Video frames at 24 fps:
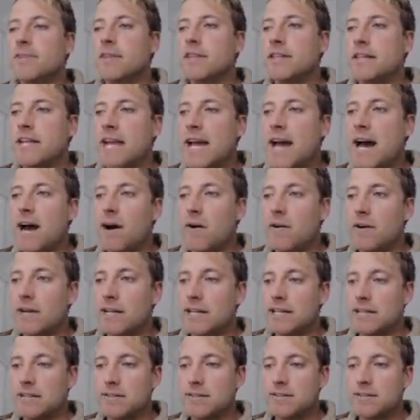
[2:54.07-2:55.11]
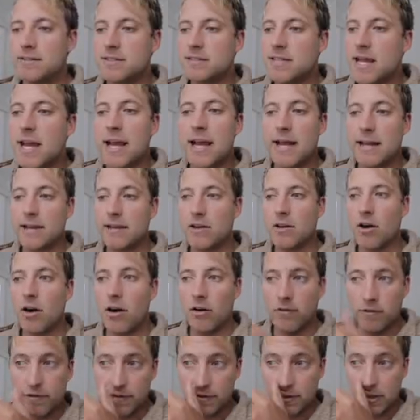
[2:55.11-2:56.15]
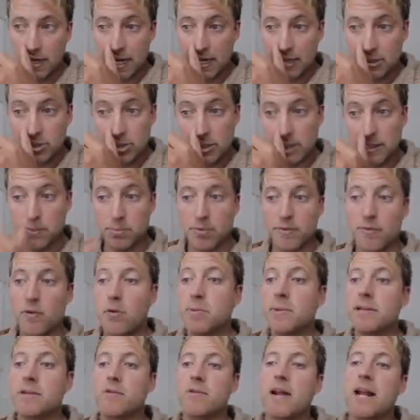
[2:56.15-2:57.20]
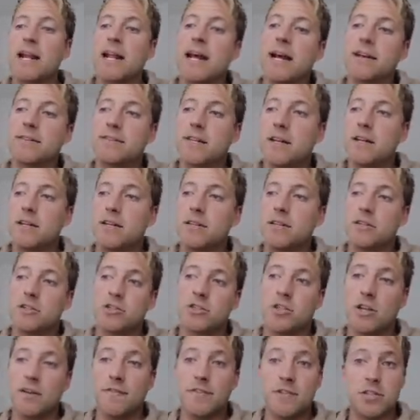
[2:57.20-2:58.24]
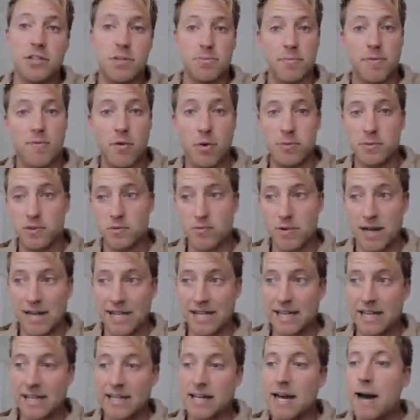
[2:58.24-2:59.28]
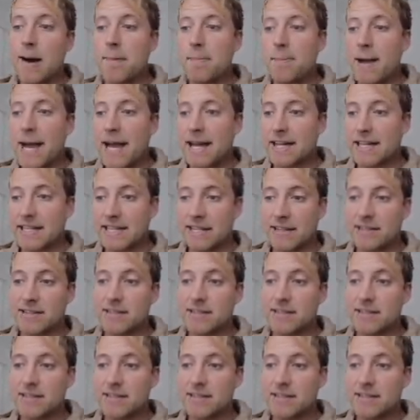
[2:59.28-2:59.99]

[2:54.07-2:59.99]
Now, instead of actually performing the roundhouse, the surfer just performs a regular cutback. Now,